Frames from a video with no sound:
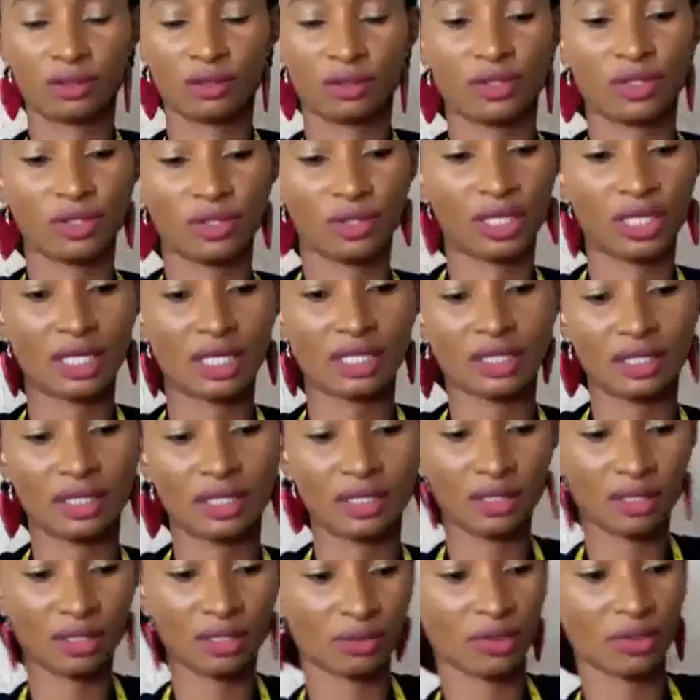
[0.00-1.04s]
to the other
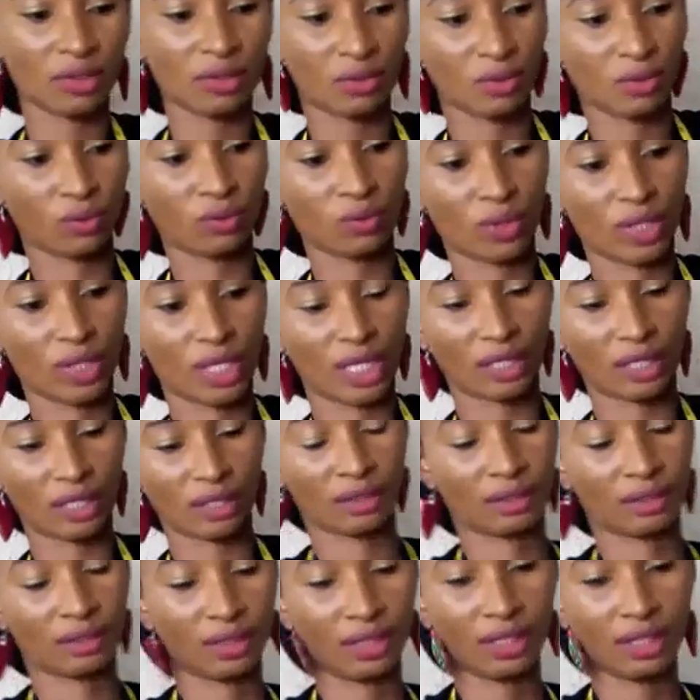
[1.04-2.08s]
side. This is what it will look
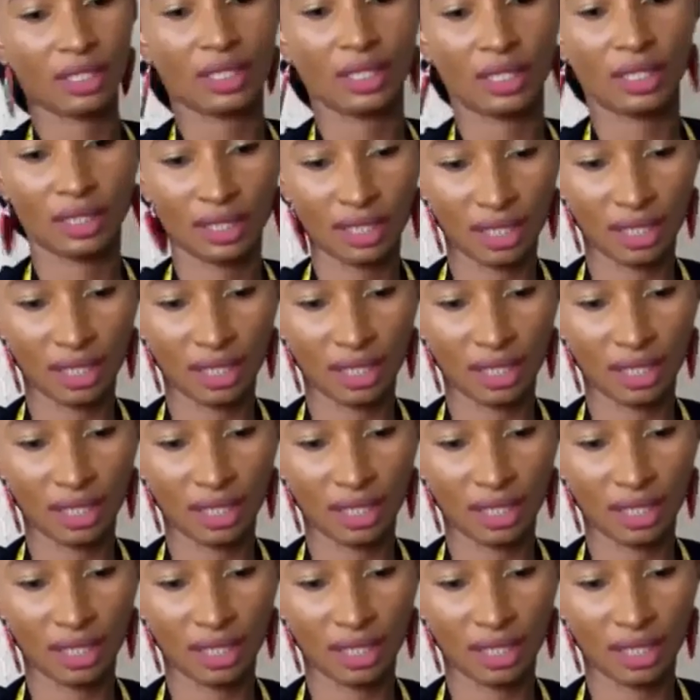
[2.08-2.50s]
like.